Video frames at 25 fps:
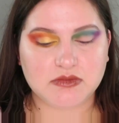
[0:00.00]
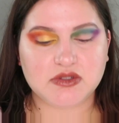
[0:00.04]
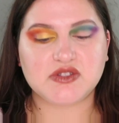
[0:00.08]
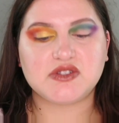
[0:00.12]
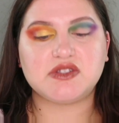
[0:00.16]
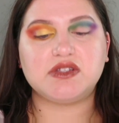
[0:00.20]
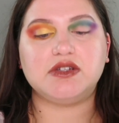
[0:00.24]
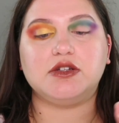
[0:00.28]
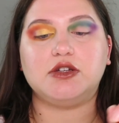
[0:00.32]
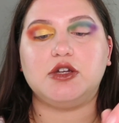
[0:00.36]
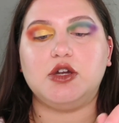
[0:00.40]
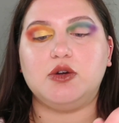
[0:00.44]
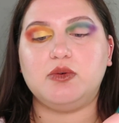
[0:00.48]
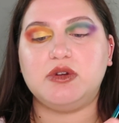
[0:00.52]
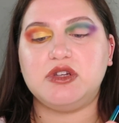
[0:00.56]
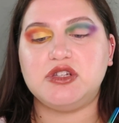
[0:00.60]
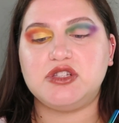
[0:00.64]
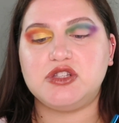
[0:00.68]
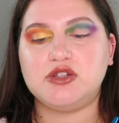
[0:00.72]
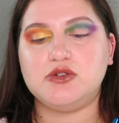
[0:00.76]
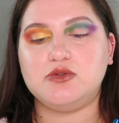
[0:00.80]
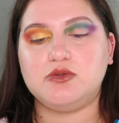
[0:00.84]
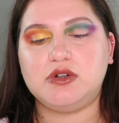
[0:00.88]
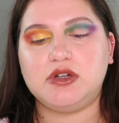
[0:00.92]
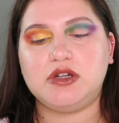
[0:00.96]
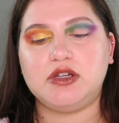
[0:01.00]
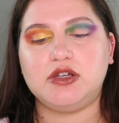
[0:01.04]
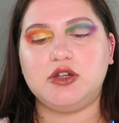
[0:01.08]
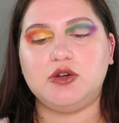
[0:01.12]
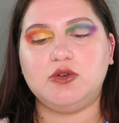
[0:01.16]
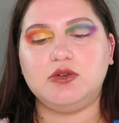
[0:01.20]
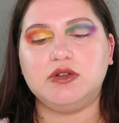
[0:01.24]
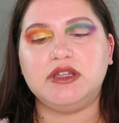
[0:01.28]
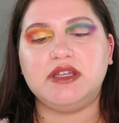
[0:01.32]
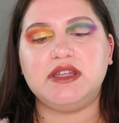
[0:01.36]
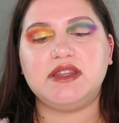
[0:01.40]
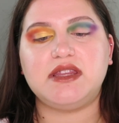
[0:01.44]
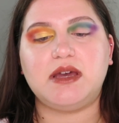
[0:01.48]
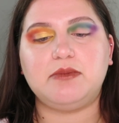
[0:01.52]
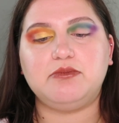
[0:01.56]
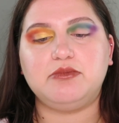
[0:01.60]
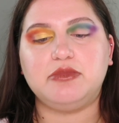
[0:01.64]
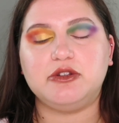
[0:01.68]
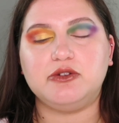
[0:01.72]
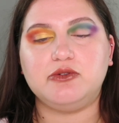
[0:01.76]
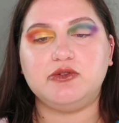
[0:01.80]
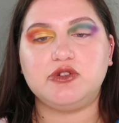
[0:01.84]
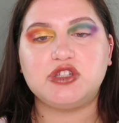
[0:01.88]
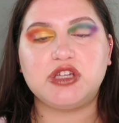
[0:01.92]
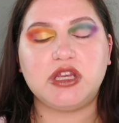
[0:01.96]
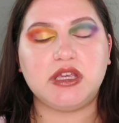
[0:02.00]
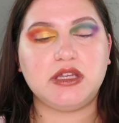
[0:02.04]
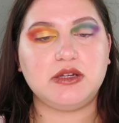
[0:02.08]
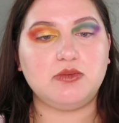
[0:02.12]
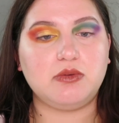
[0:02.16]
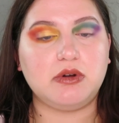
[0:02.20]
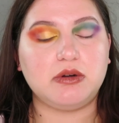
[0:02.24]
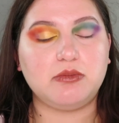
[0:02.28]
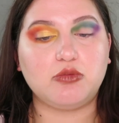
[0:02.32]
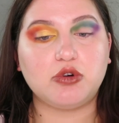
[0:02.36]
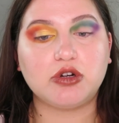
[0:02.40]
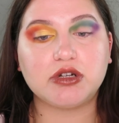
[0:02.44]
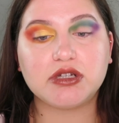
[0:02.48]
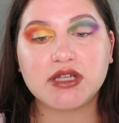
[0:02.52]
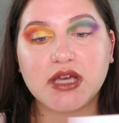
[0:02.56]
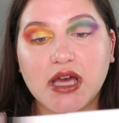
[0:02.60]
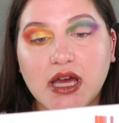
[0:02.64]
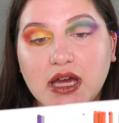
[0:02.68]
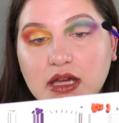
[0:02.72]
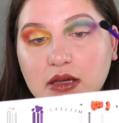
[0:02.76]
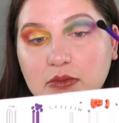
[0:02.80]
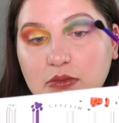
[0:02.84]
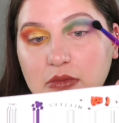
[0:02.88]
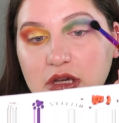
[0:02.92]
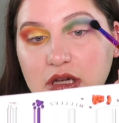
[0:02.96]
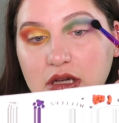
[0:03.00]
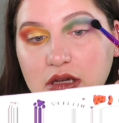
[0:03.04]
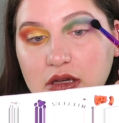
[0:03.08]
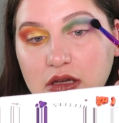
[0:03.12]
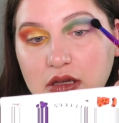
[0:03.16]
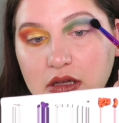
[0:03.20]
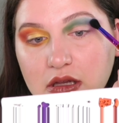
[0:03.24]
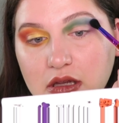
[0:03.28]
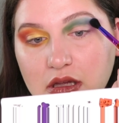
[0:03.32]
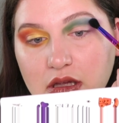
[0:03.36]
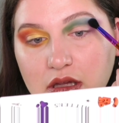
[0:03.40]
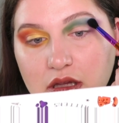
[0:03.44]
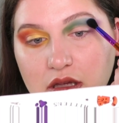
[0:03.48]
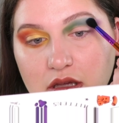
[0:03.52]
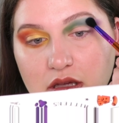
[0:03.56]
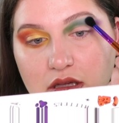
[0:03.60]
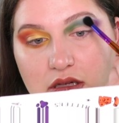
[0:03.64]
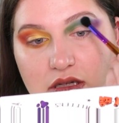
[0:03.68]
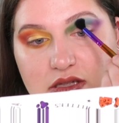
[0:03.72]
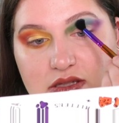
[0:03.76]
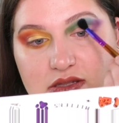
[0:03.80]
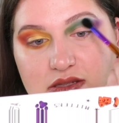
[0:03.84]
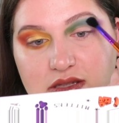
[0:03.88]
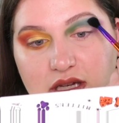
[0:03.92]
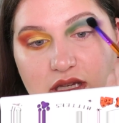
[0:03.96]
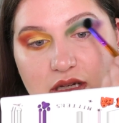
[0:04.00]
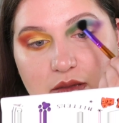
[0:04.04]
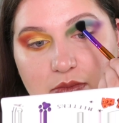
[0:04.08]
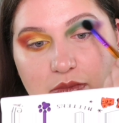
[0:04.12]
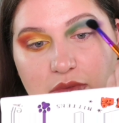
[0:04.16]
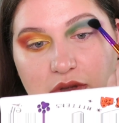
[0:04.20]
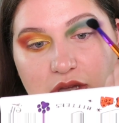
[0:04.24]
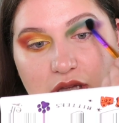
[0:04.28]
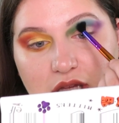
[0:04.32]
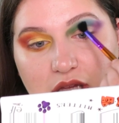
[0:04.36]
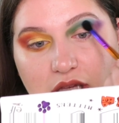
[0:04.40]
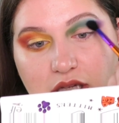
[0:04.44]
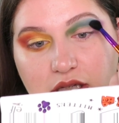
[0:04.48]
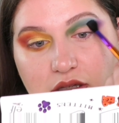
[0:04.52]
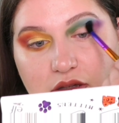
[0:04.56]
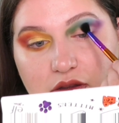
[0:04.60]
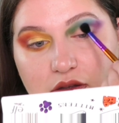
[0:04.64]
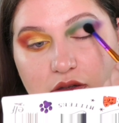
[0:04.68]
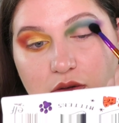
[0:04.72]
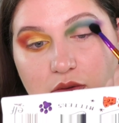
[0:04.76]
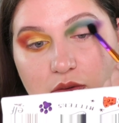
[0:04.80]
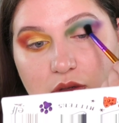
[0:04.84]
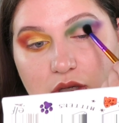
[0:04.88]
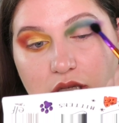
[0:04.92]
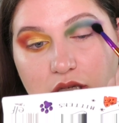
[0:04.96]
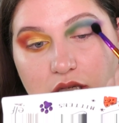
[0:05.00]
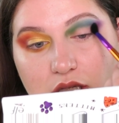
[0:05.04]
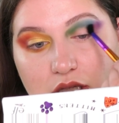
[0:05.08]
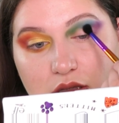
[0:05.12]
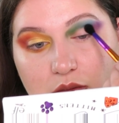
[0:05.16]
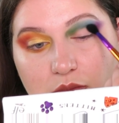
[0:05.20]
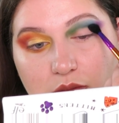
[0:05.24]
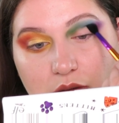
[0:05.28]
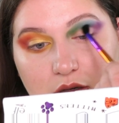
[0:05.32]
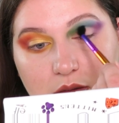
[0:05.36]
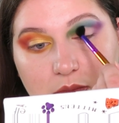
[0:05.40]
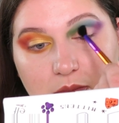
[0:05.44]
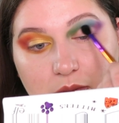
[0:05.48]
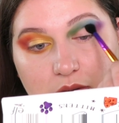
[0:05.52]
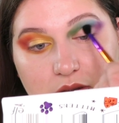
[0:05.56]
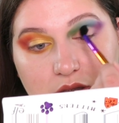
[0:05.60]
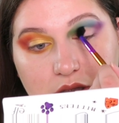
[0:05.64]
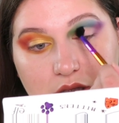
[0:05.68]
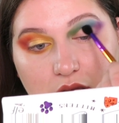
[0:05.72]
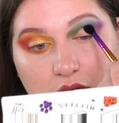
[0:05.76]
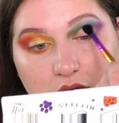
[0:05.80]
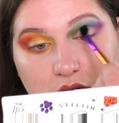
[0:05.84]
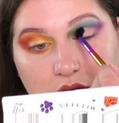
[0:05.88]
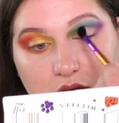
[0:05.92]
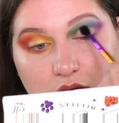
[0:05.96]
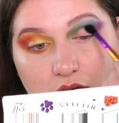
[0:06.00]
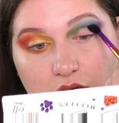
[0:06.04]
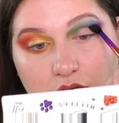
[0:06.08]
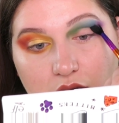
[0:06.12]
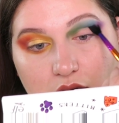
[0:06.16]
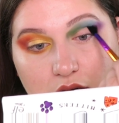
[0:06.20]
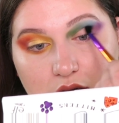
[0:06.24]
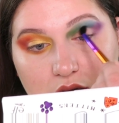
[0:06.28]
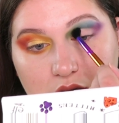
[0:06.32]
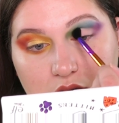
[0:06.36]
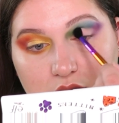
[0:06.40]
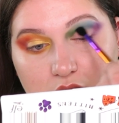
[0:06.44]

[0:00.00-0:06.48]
just gonna go into Cannoli, that blue shade, one more time and just kind of blend the green and the purple together.